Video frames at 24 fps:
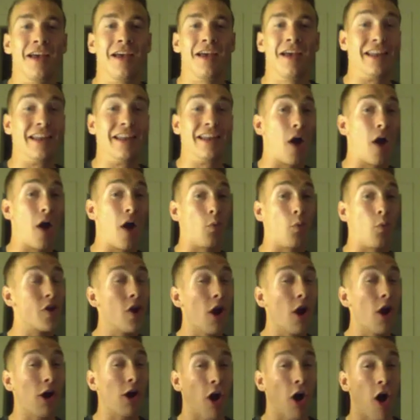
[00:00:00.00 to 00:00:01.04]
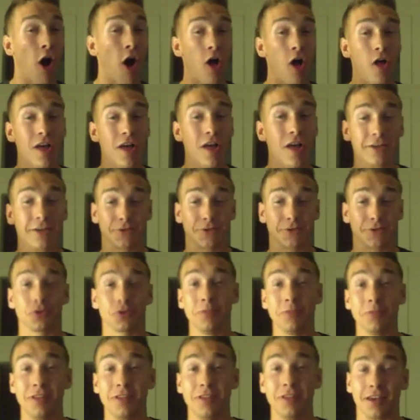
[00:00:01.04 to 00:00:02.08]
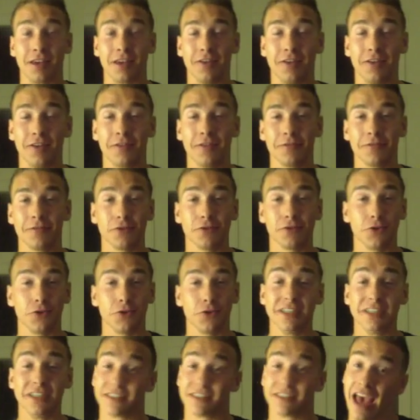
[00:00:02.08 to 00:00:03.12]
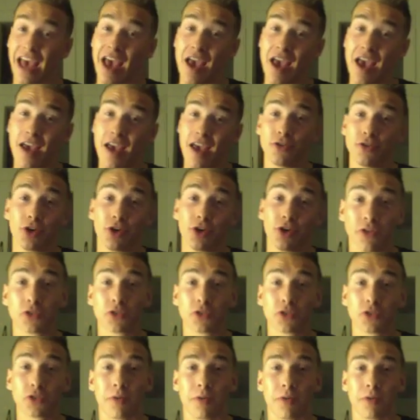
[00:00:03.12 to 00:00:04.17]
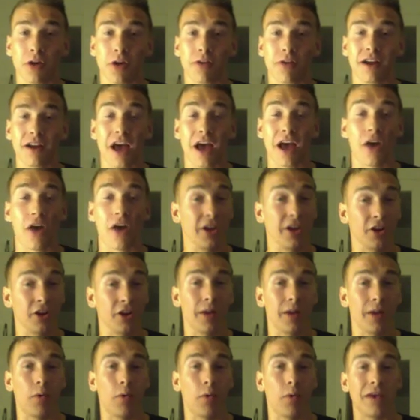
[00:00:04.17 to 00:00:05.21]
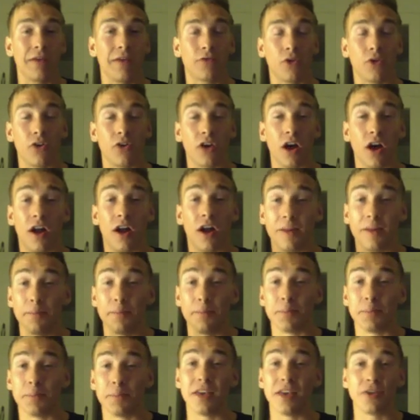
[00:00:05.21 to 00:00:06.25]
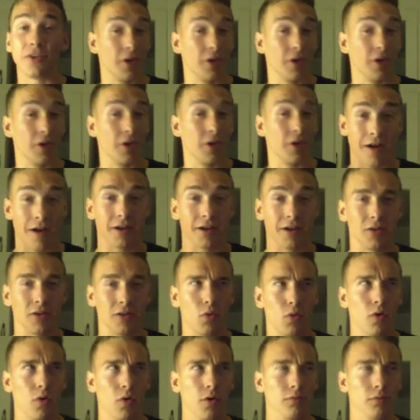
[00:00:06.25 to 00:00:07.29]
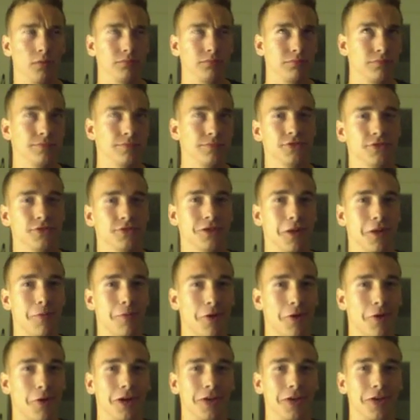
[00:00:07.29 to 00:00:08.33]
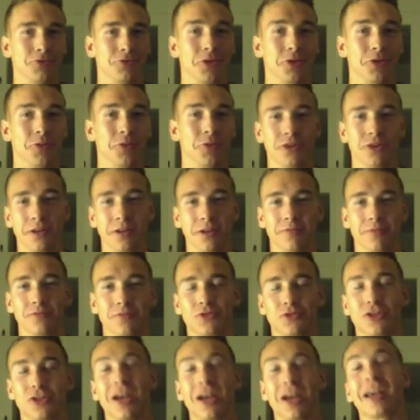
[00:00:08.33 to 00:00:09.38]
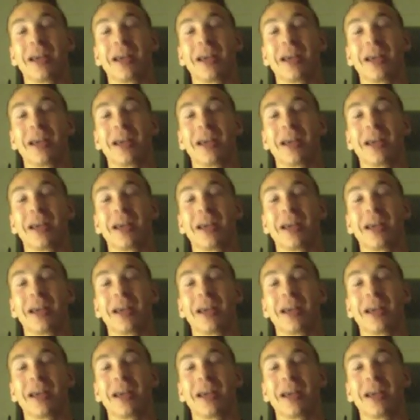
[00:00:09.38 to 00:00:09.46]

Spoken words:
Now, we are all extremely lucky for two reasons. A, you're on this webinar right now hearing about what we have going on, and B, you're in America or some other country where you can check